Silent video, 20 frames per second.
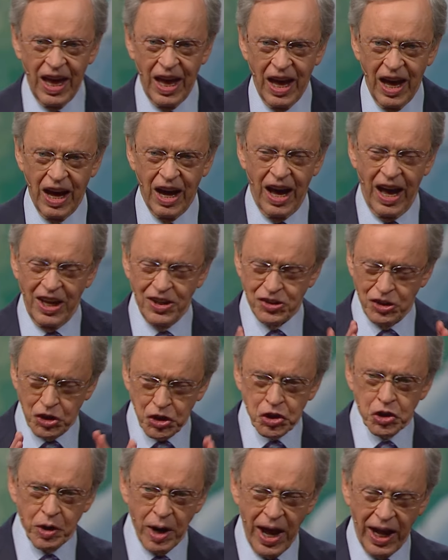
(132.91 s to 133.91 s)
uh, as a
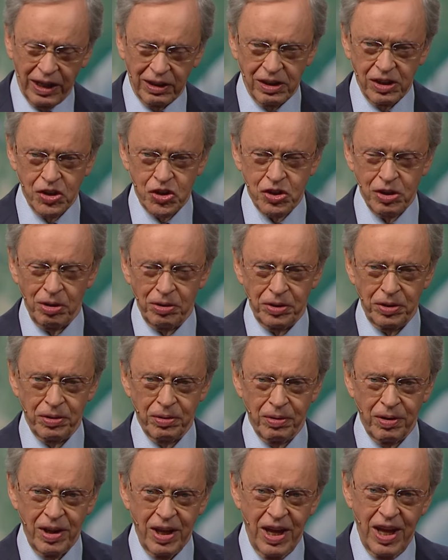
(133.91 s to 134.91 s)
track to show
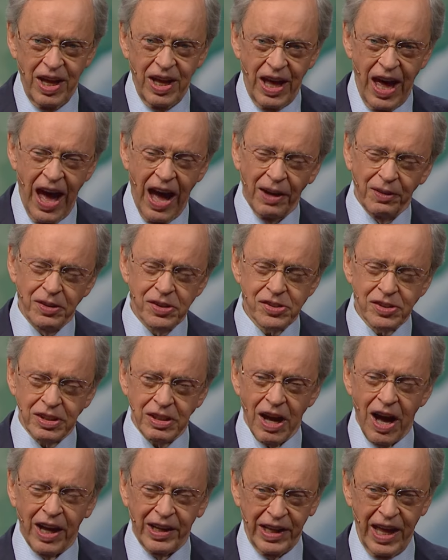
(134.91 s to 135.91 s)
you how does
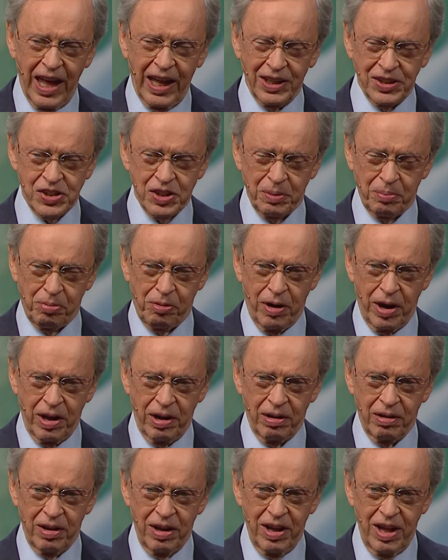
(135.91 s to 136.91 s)
God answer
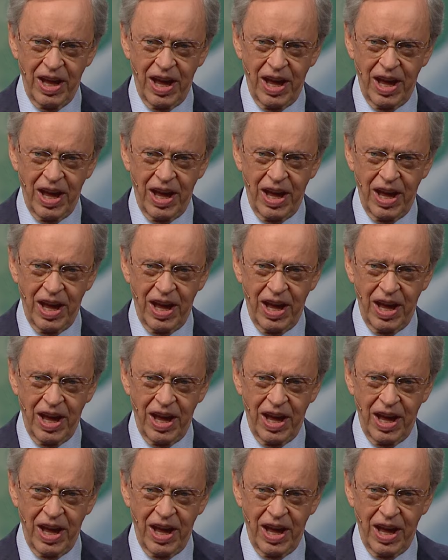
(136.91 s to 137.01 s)
prayer?